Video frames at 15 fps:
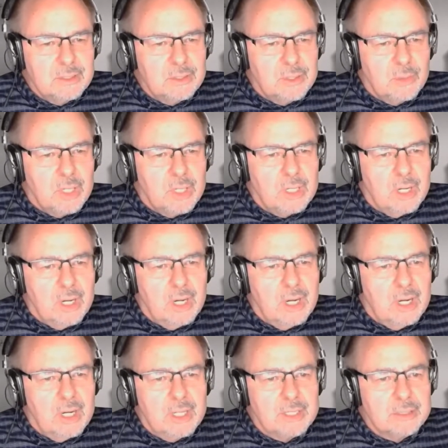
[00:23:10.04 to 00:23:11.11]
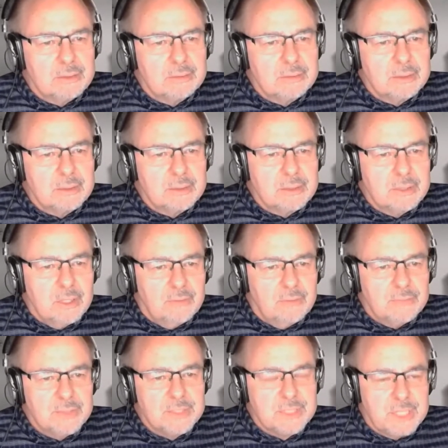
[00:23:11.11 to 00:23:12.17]
know, I
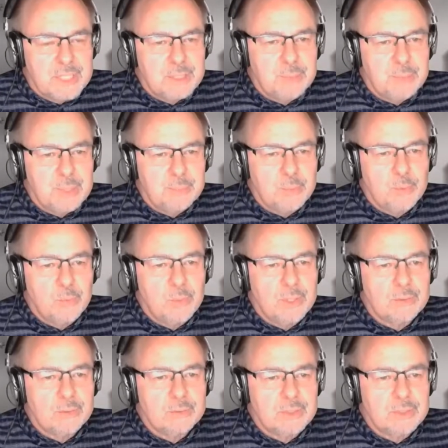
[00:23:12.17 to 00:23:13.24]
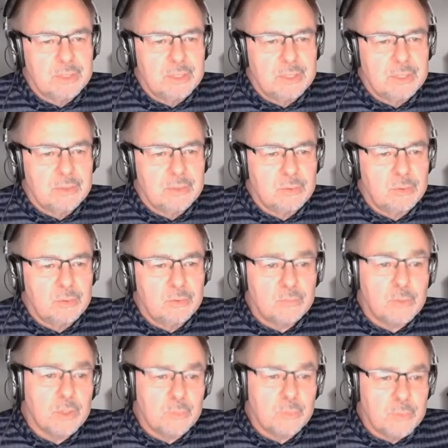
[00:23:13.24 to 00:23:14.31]
often say to people, well, you know,
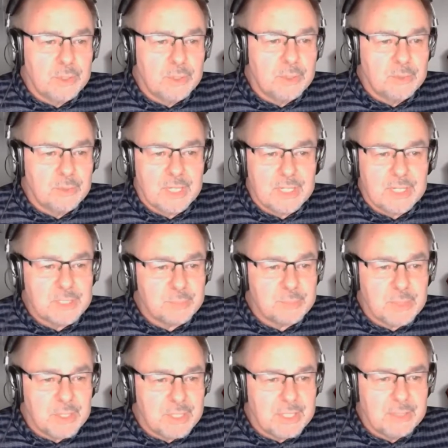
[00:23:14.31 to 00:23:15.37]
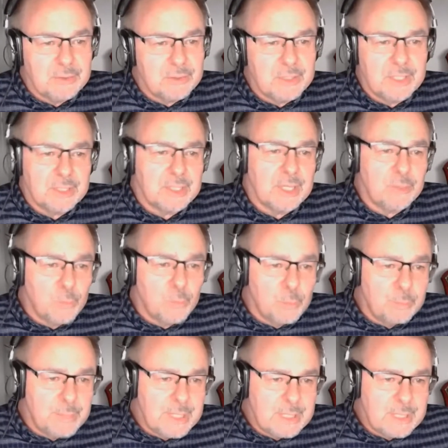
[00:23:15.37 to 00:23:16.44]
you've got a really good case, but I don't think that will
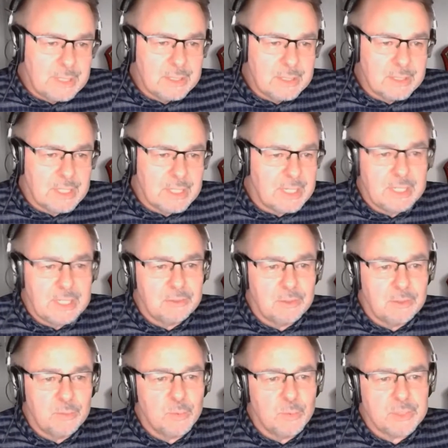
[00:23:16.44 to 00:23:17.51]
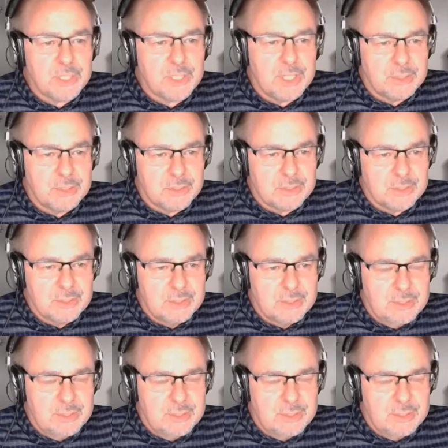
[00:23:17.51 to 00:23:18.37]
mean that anything will change.